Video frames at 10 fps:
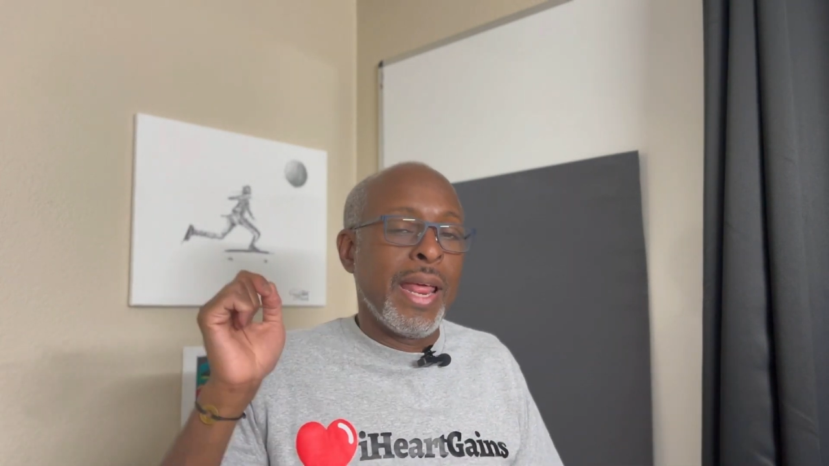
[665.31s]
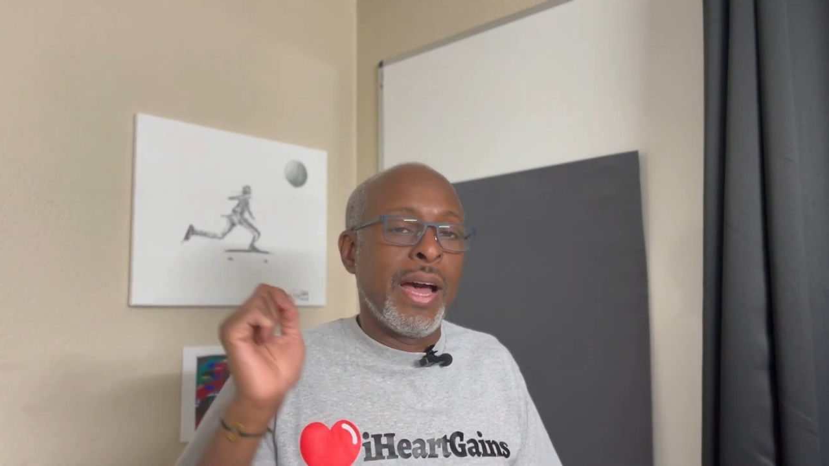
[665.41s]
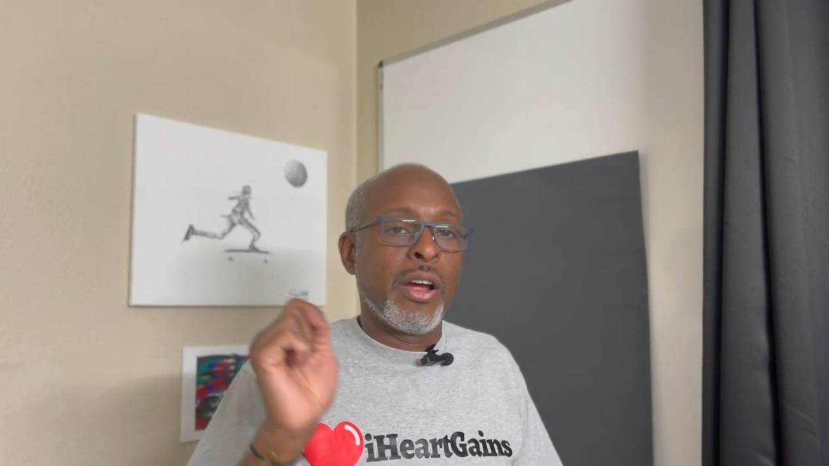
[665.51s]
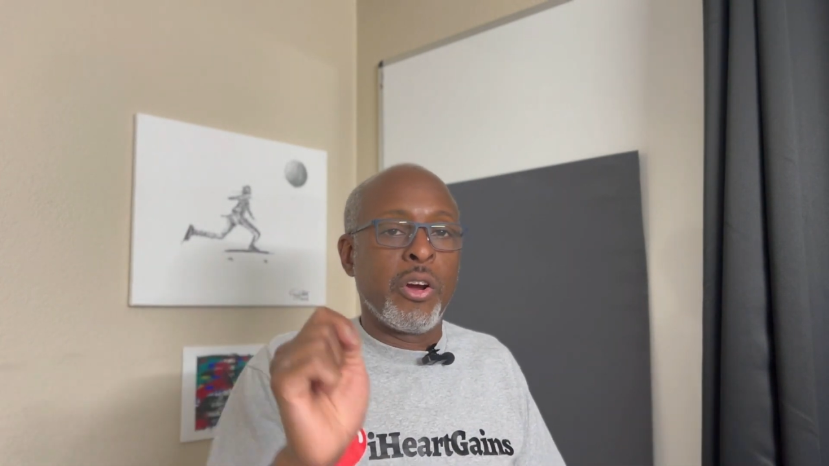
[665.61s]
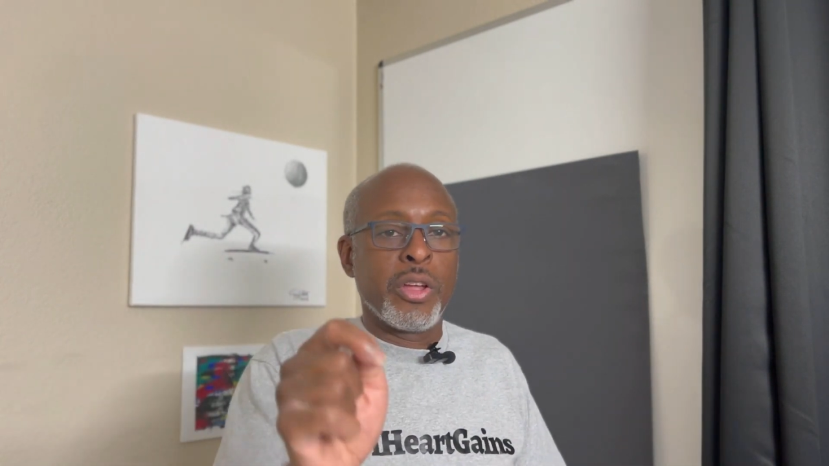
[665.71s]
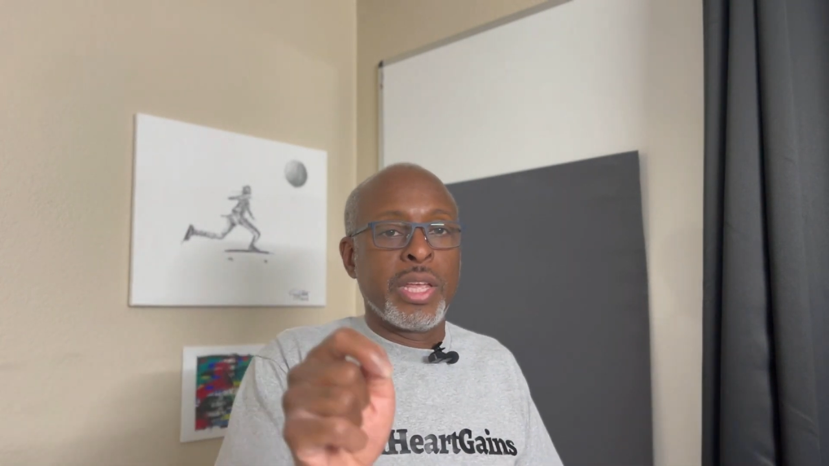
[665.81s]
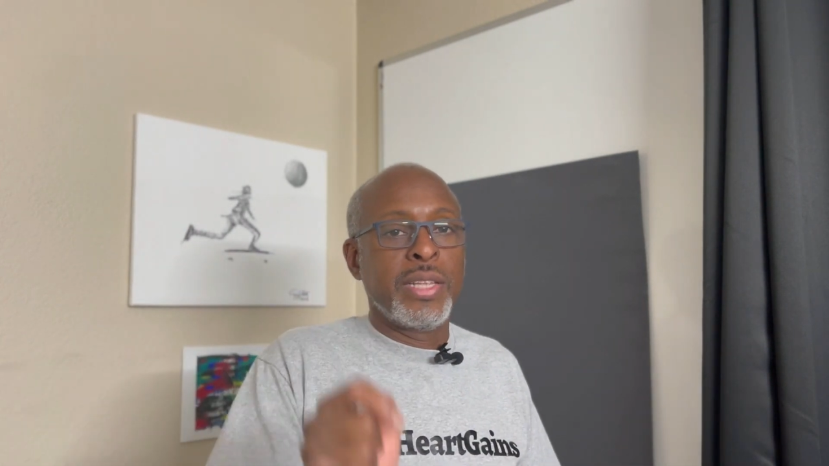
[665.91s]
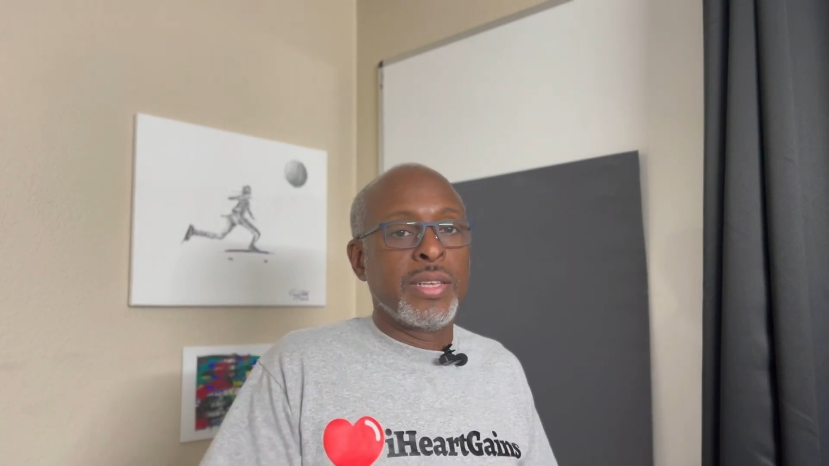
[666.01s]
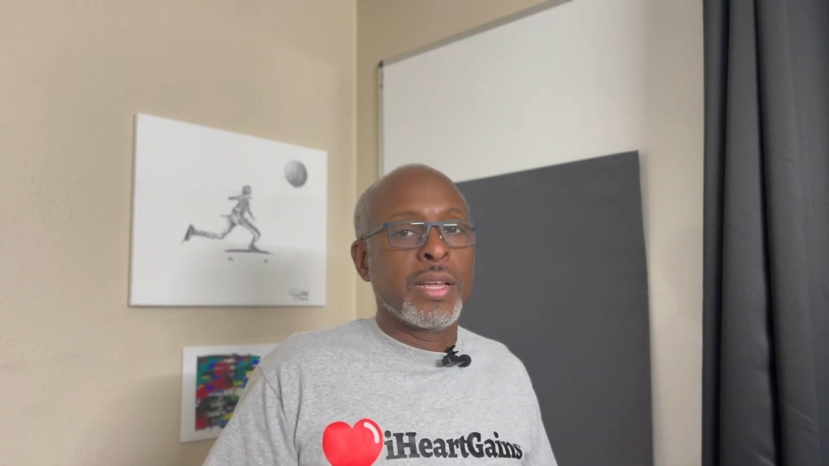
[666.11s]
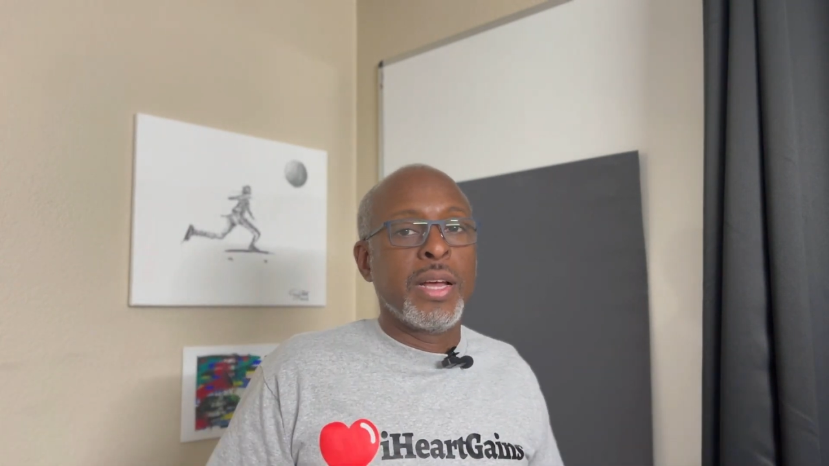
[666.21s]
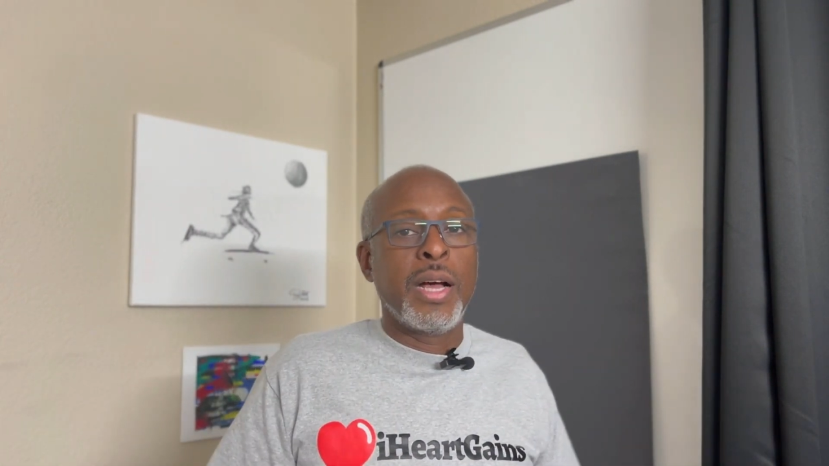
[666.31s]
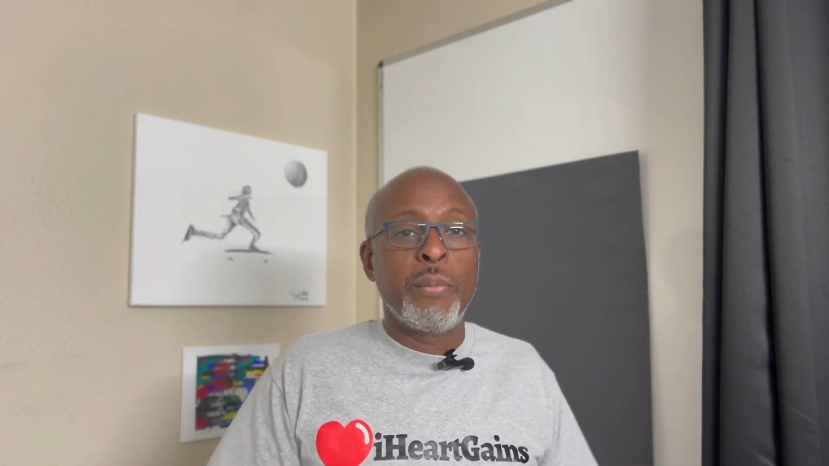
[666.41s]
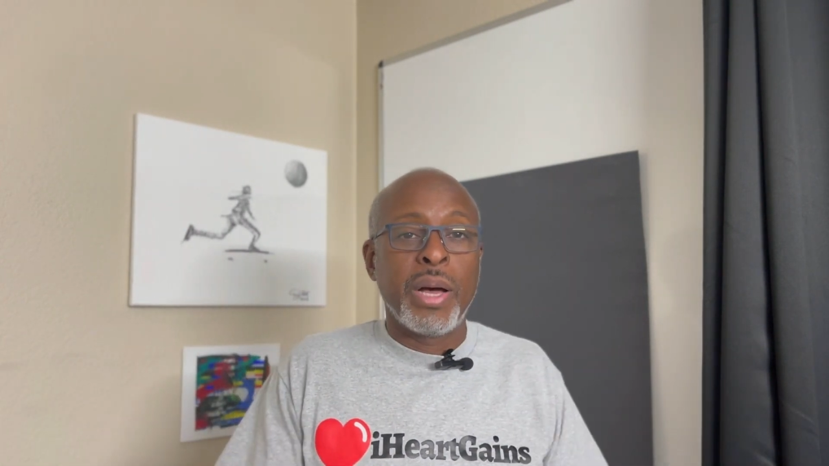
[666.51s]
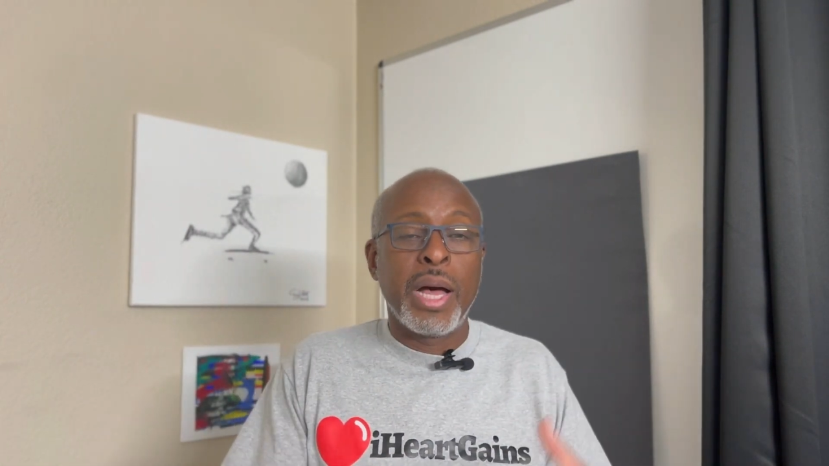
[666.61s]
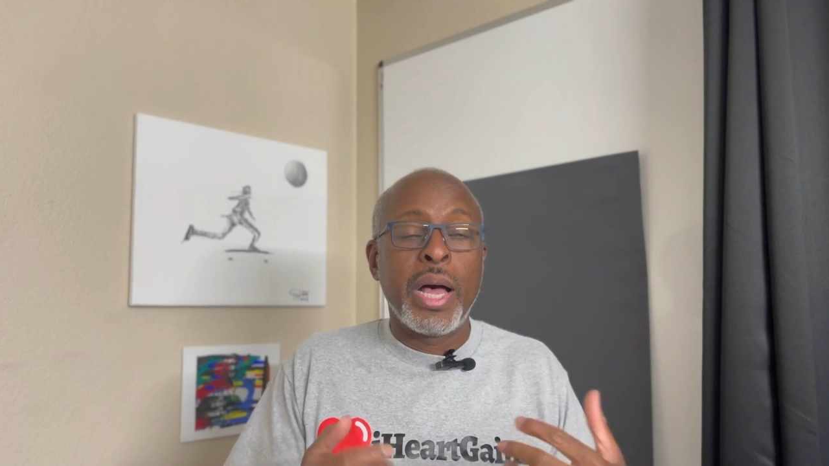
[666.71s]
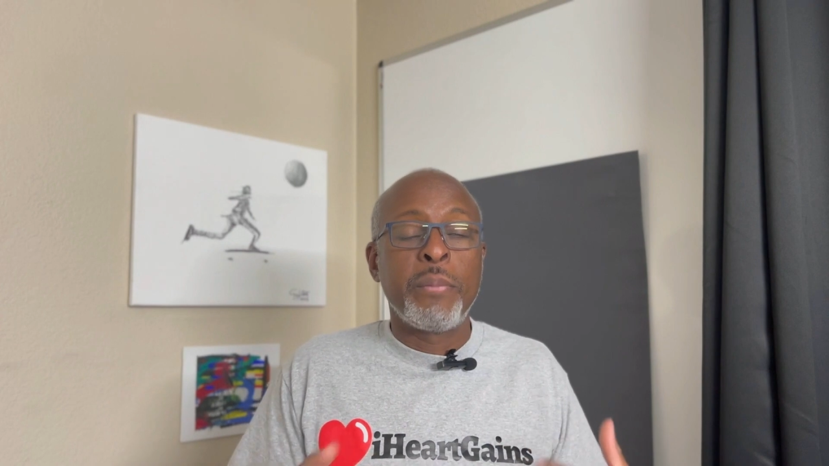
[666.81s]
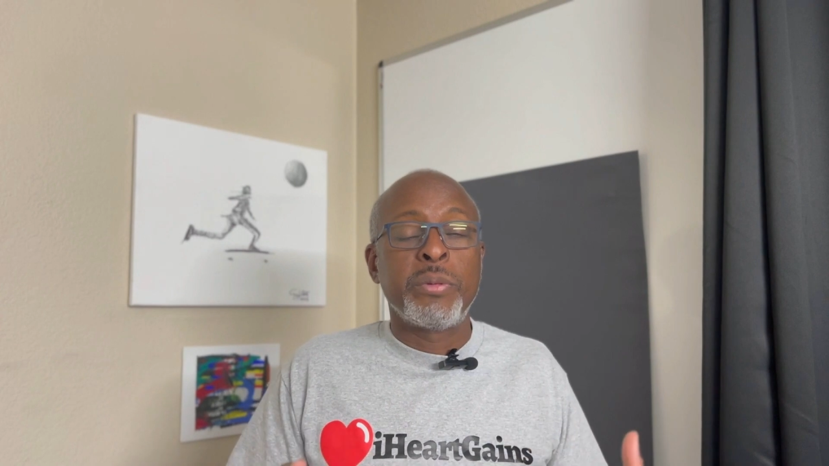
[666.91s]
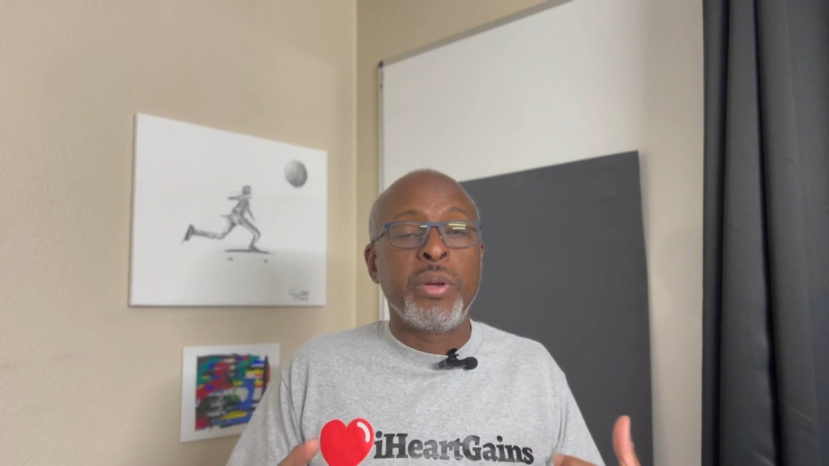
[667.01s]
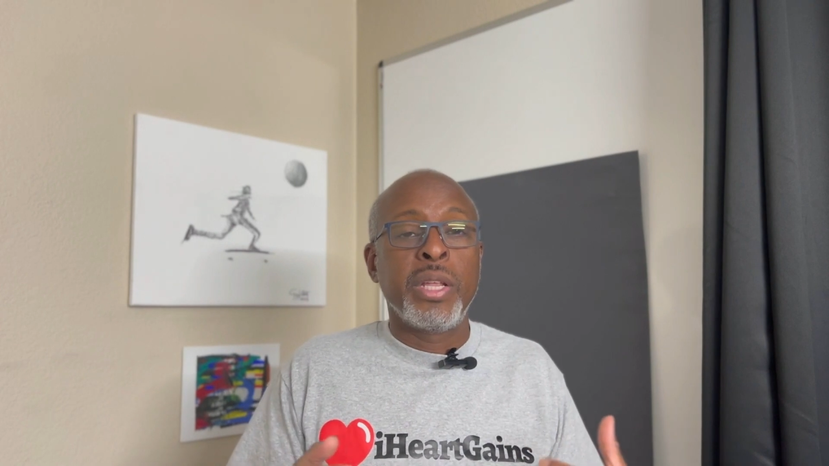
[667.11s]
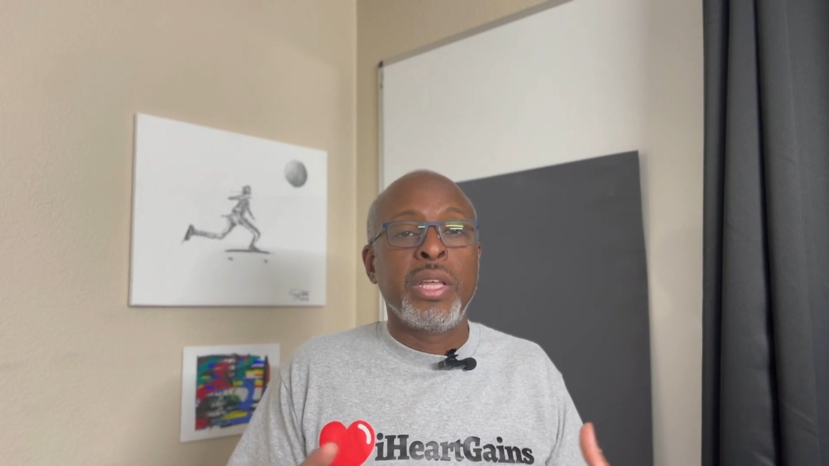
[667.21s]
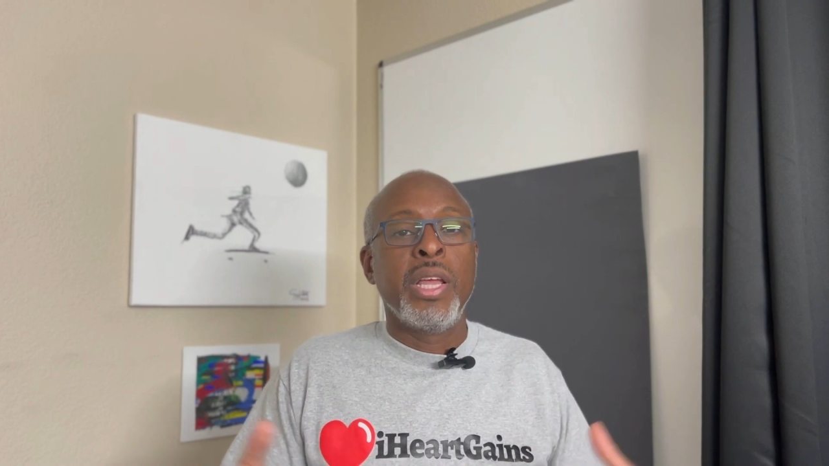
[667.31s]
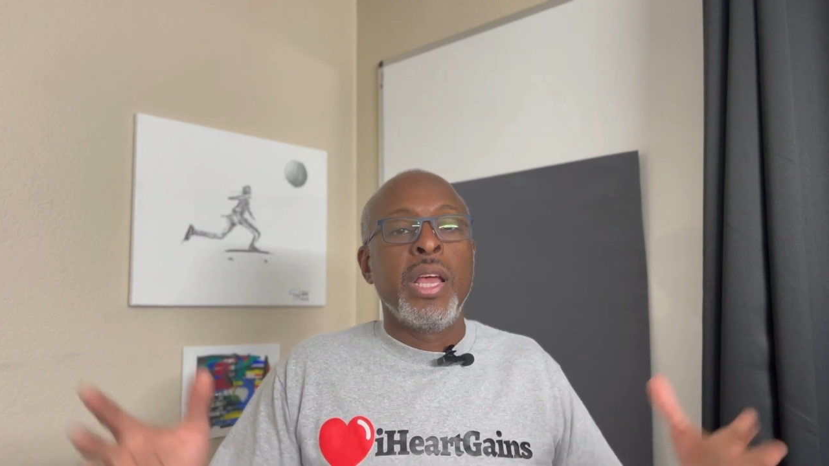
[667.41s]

iHeartKings.com. I'm Smitty.